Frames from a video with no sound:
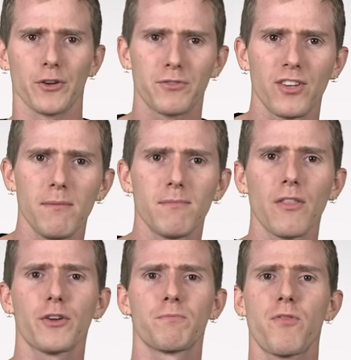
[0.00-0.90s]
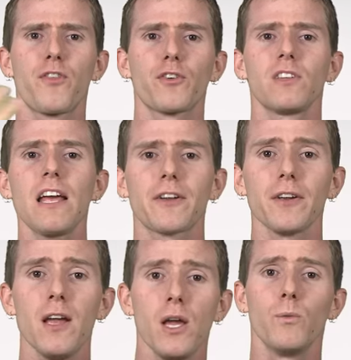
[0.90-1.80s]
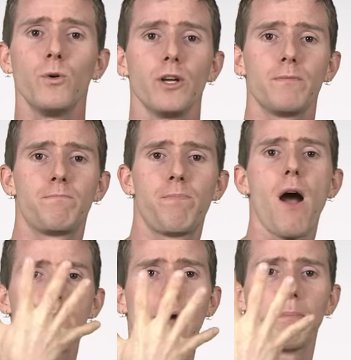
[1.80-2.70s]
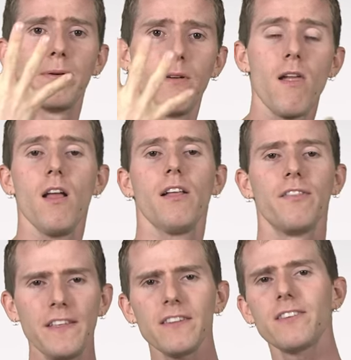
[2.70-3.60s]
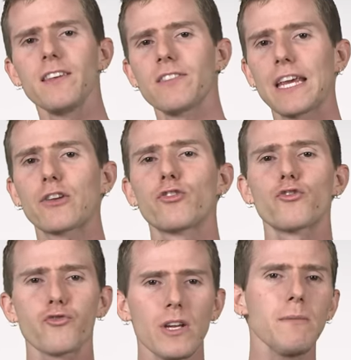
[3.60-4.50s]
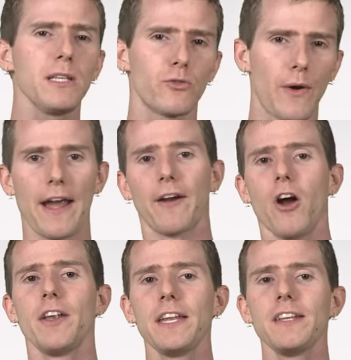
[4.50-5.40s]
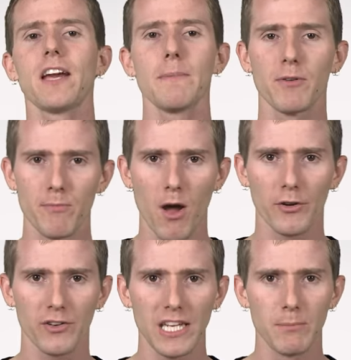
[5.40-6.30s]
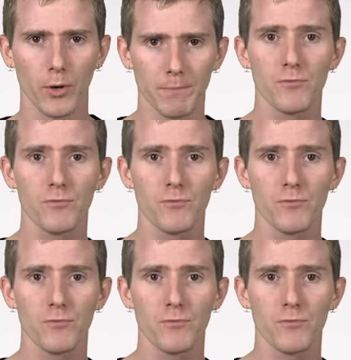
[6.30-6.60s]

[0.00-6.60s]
or some other third letter, would pop up. This is extremely rare on any type of modern keyboard.